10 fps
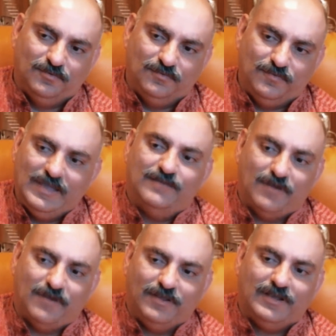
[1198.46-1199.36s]
We are
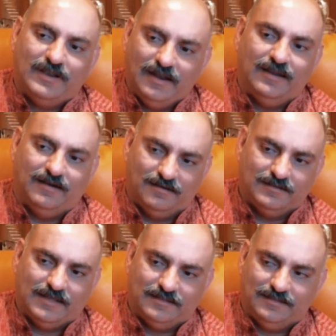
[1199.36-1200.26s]
very clear
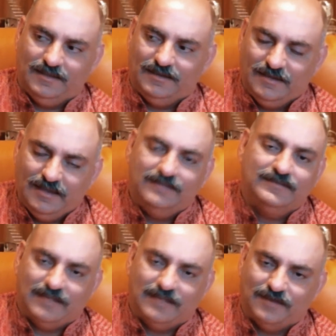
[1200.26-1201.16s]
that the kids that